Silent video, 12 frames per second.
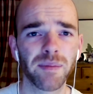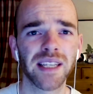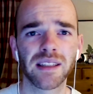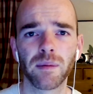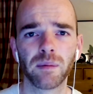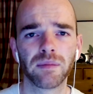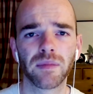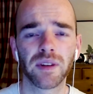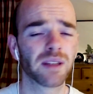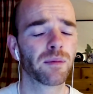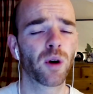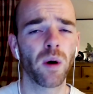missed
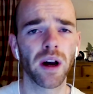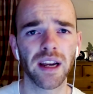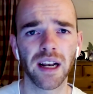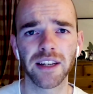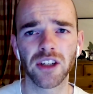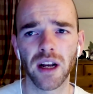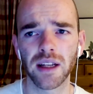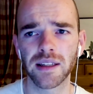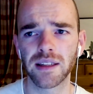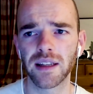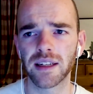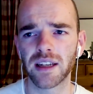some quite clear
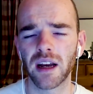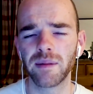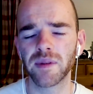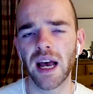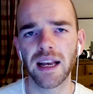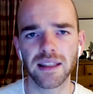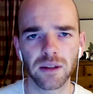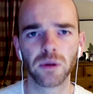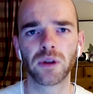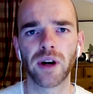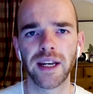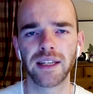chances at times, as
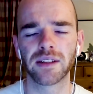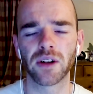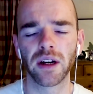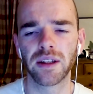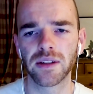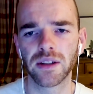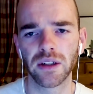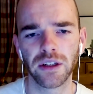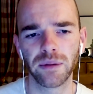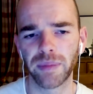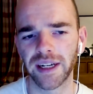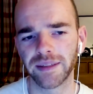all great strikers
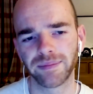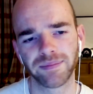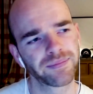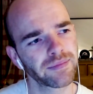do, but